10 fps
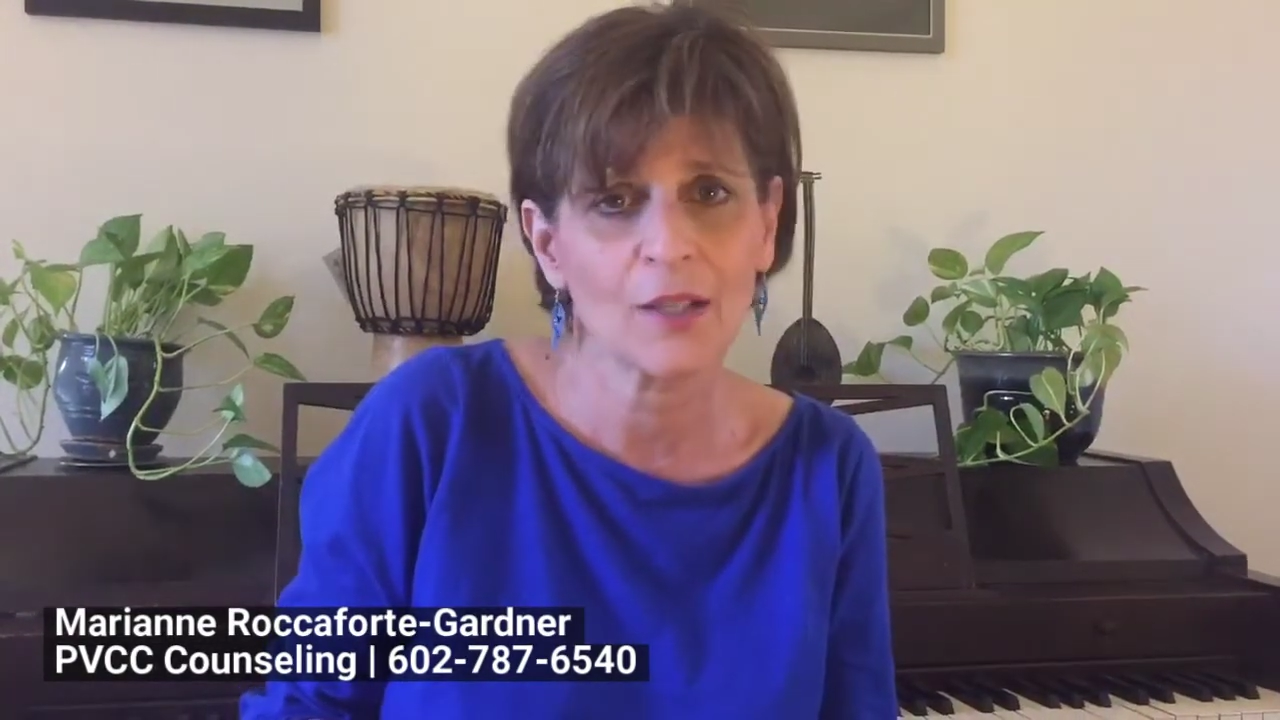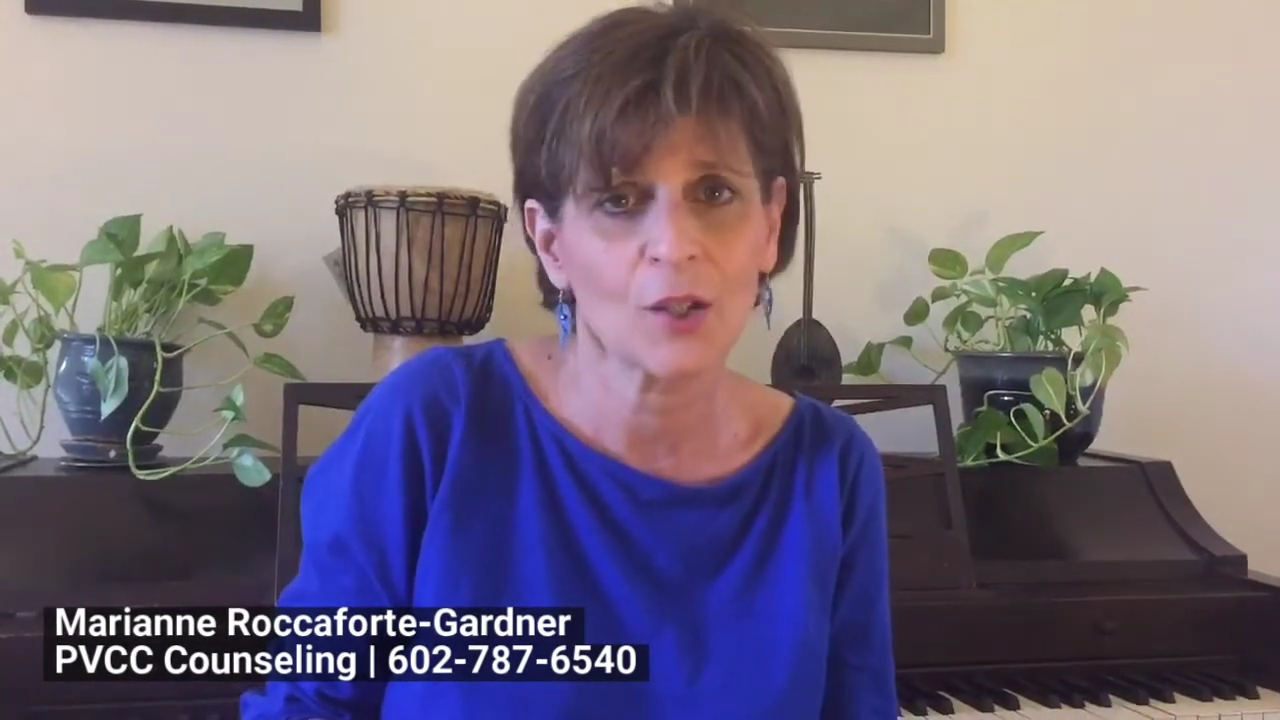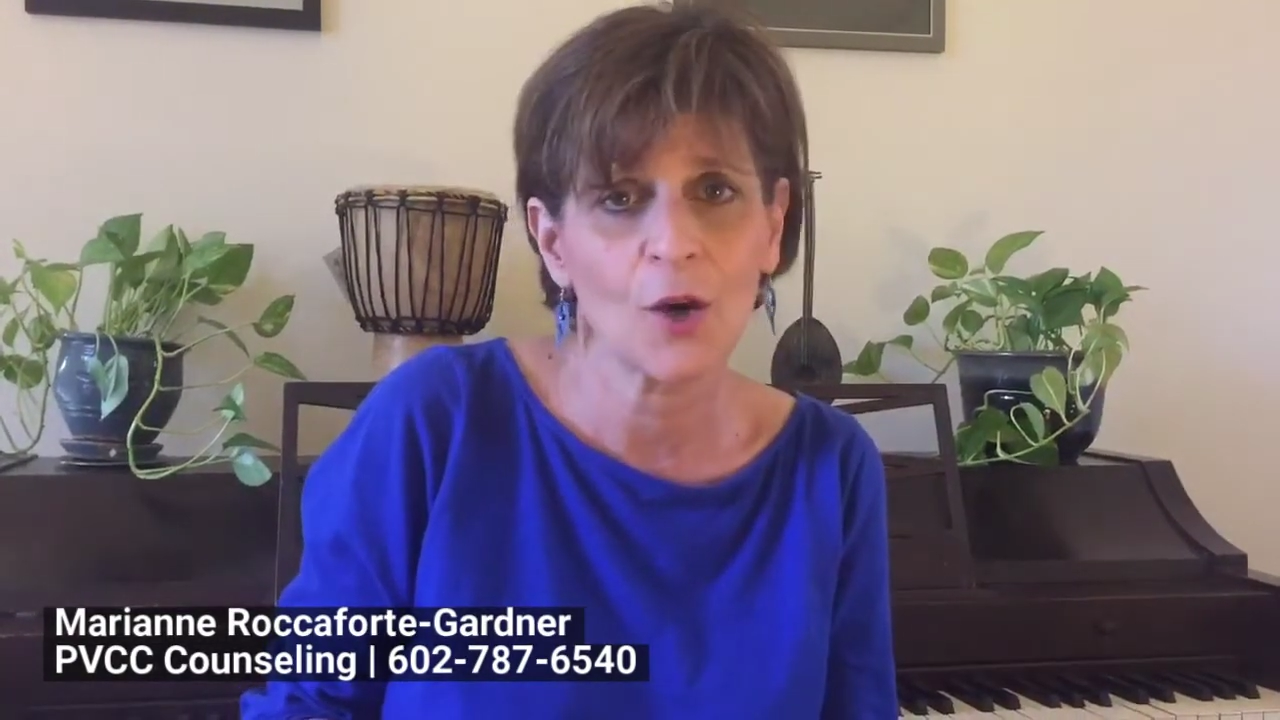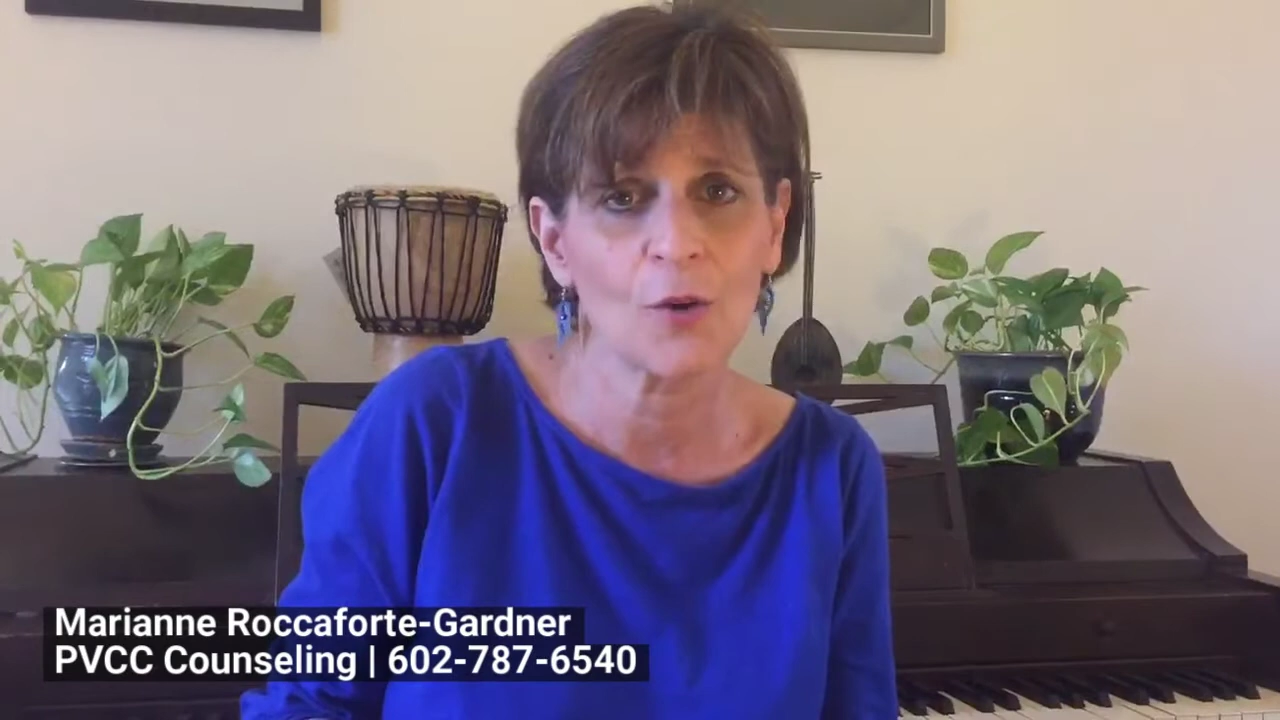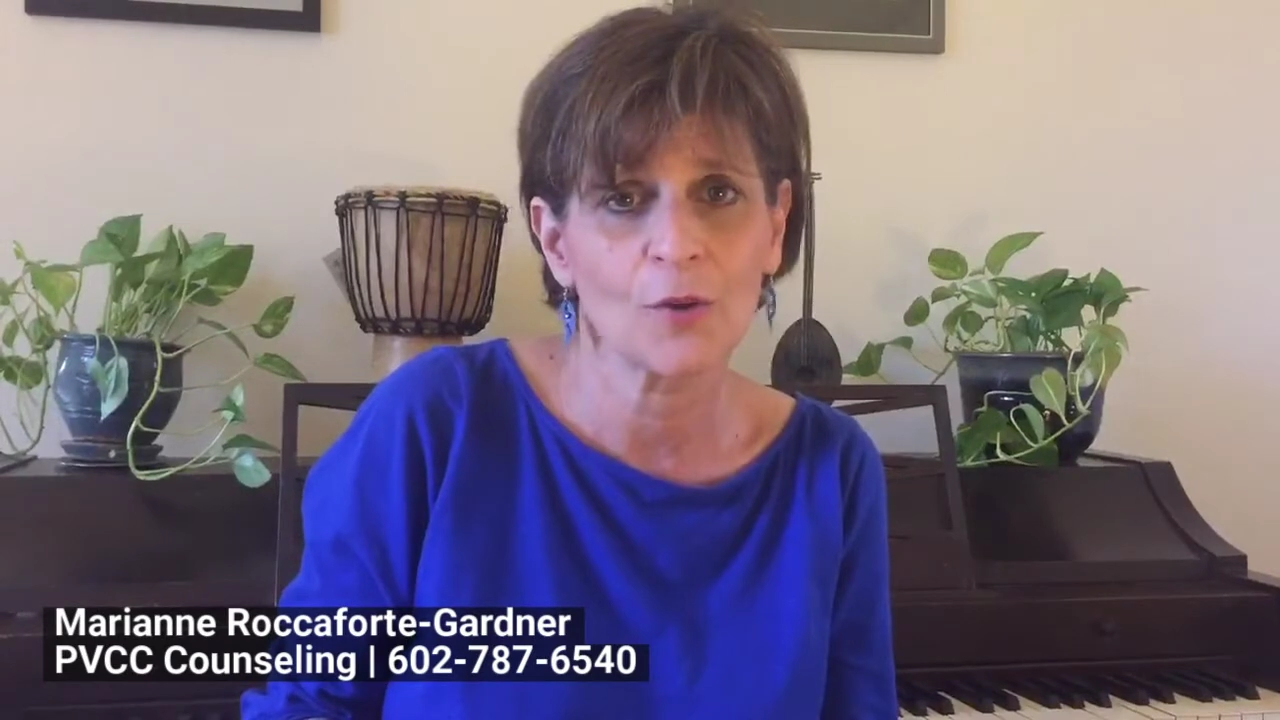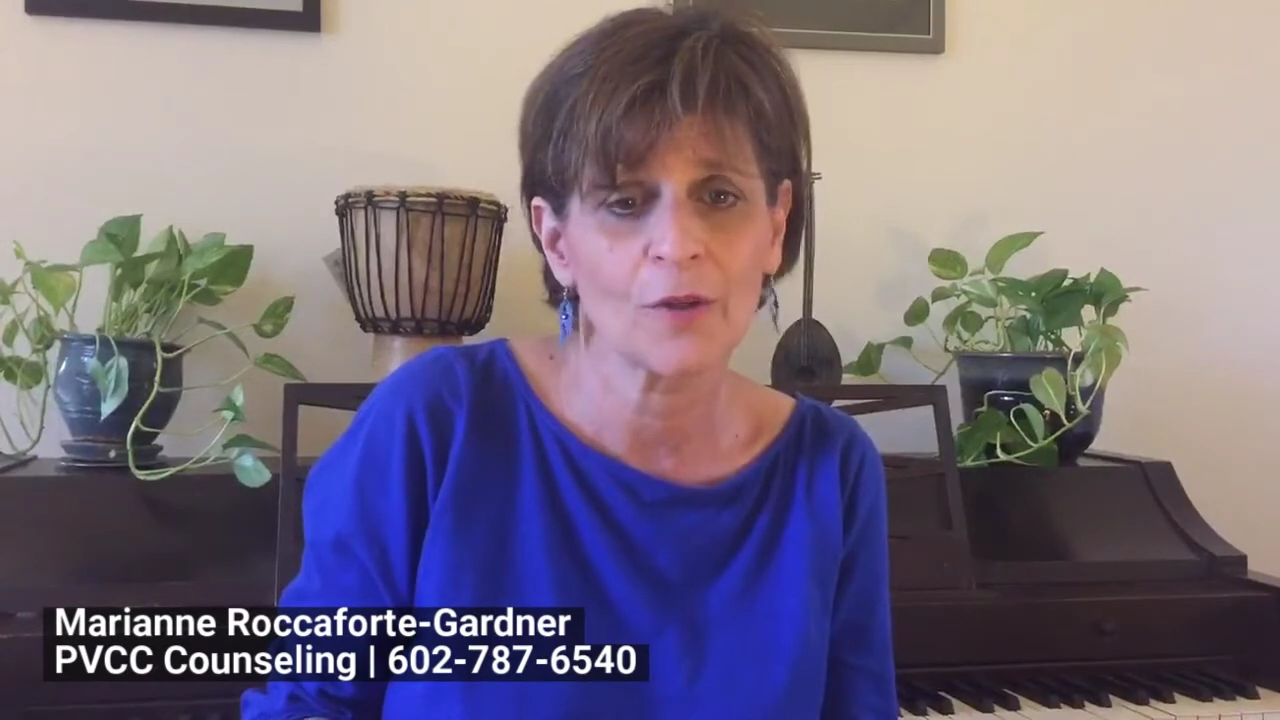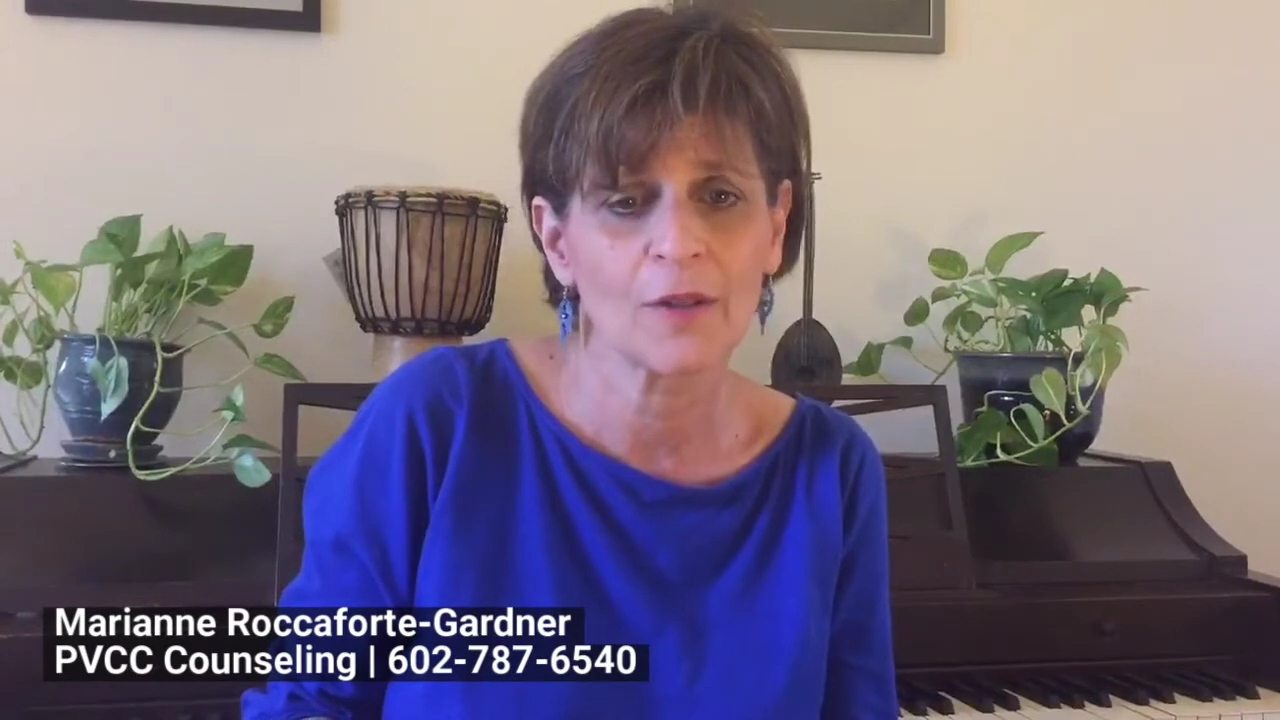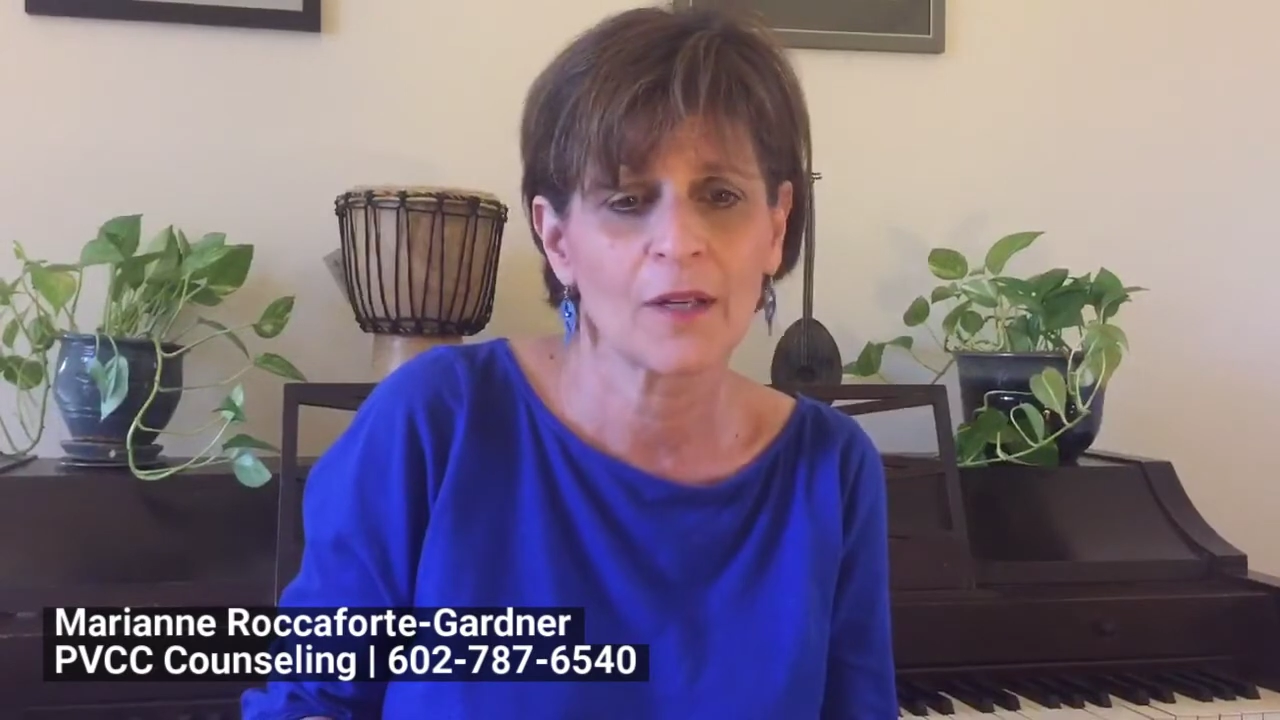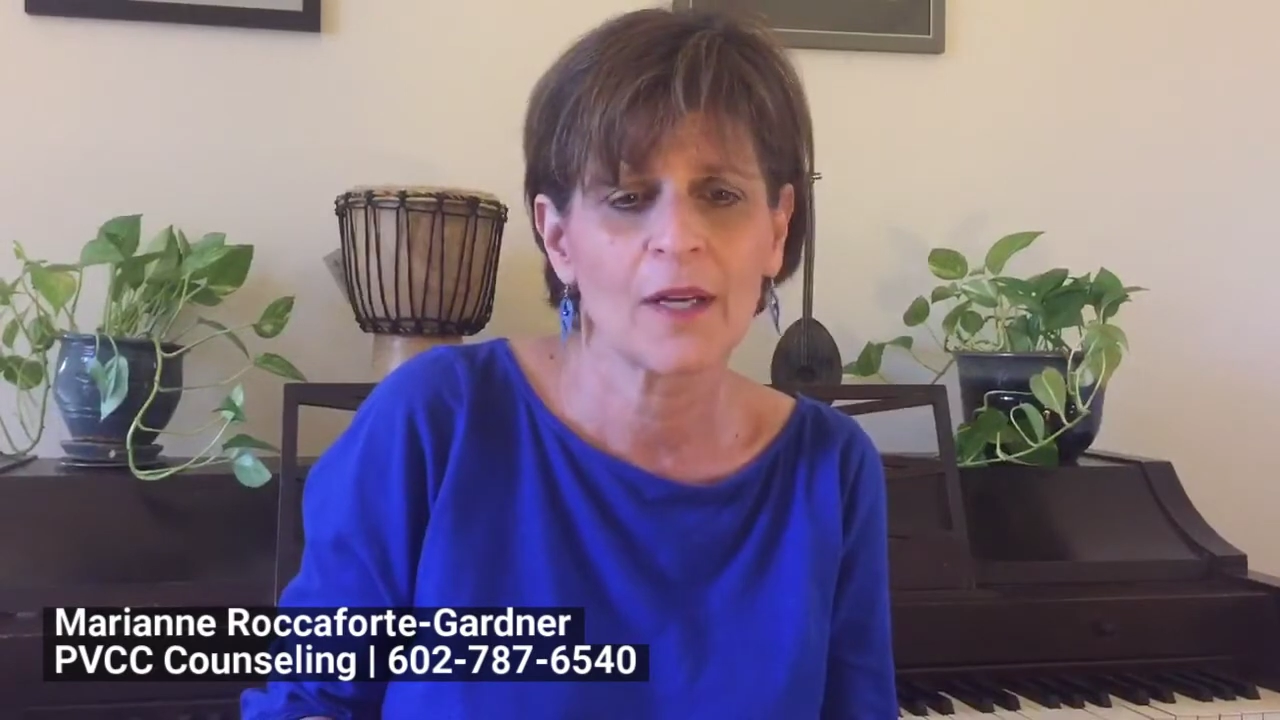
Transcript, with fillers: alone.